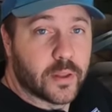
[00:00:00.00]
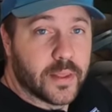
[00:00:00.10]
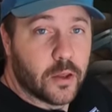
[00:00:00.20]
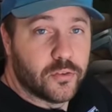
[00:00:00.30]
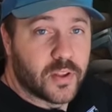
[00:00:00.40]
one on
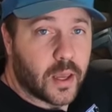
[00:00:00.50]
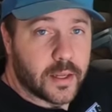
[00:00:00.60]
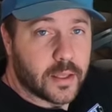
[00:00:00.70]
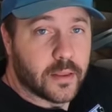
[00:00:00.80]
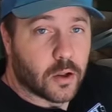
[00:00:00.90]
the other
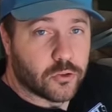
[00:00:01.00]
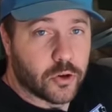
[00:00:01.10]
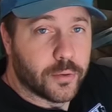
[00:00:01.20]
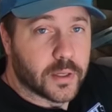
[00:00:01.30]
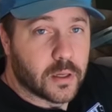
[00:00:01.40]
side, and then I'll
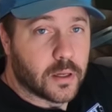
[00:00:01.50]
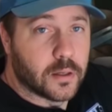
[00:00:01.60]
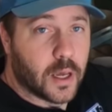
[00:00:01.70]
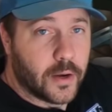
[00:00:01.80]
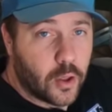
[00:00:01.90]
show you
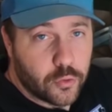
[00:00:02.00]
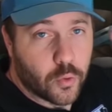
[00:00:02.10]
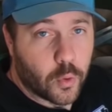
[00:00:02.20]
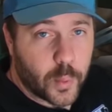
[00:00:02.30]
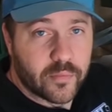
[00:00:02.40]
a, another
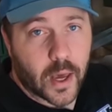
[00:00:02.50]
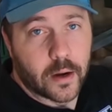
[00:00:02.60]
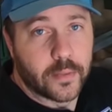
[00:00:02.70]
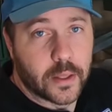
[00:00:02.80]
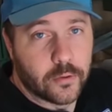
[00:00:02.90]
door we've got
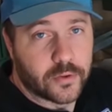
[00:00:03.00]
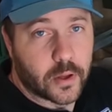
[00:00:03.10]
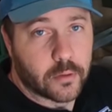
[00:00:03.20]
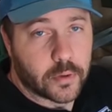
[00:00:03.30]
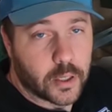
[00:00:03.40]
on the other
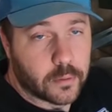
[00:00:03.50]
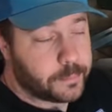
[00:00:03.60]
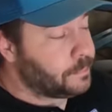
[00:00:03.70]
side over here.